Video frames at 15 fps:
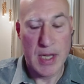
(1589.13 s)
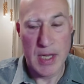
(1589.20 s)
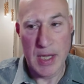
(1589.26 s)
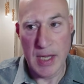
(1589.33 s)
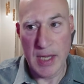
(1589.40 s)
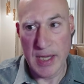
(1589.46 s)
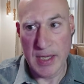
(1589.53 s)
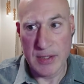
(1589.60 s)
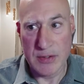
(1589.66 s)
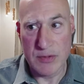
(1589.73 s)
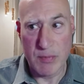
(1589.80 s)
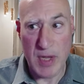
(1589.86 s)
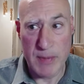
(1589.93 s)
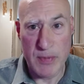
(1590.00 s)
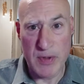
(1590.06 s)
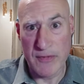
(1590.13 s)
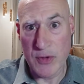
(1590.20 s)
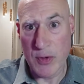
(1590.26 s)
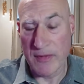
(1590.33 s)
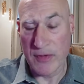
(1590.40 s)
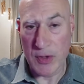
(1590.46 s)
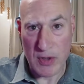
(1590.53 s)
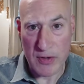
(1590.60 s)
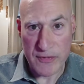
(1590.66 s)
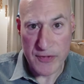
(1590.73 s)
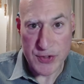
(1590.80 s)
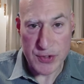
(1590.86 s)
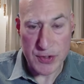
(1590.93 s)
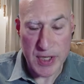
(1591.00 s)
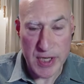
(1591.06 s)
and maybe if you have an
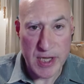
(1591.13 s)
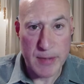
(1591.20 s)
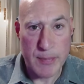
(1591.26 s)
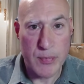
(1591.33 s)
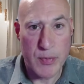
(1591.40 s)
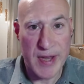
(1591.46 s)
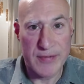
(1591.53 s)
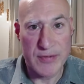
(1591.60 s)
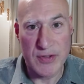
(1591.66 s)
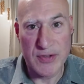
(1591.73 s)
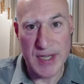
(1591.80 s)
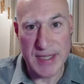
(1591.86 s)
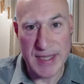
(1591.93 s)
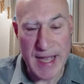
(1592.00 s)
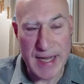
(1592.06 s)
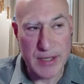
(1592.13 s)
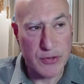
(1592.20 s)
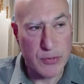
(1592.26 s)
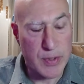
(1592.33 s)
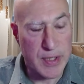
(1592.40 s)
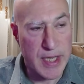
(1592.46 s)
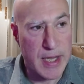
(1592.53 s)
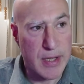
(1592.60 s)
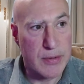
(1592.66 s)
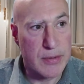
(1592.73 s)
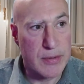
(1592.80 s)
artificial hip, we have to take that into account.